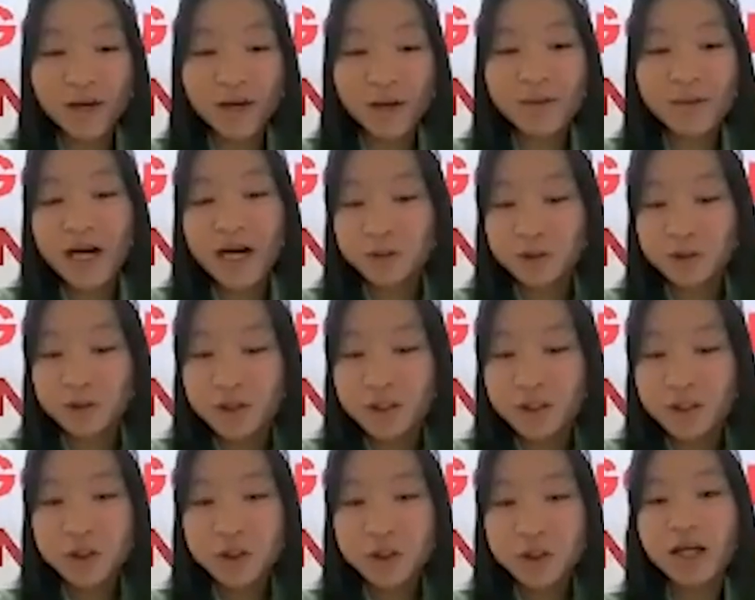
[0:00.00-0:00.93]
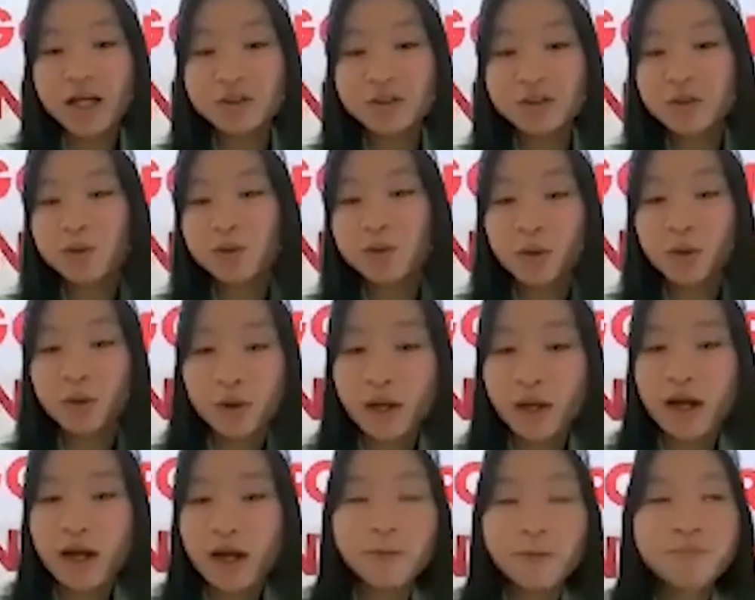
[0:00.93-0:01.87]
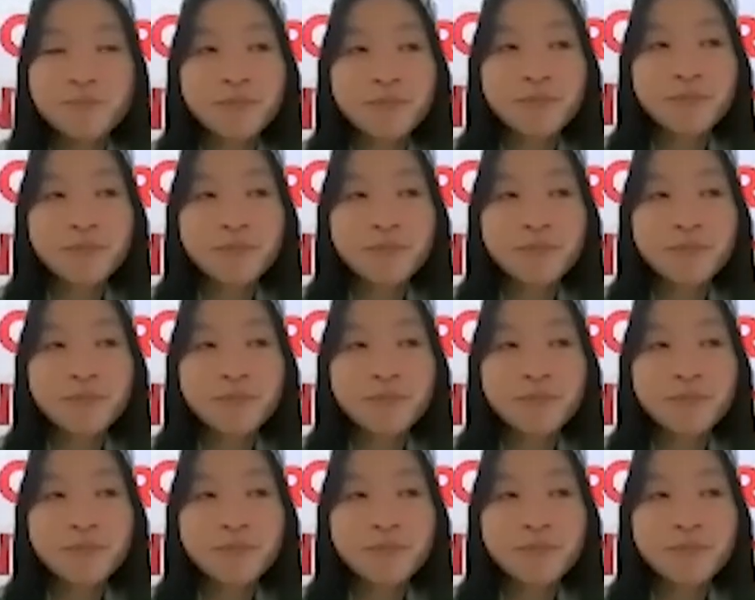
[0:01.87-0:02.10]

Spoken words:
I'm actually trying to look out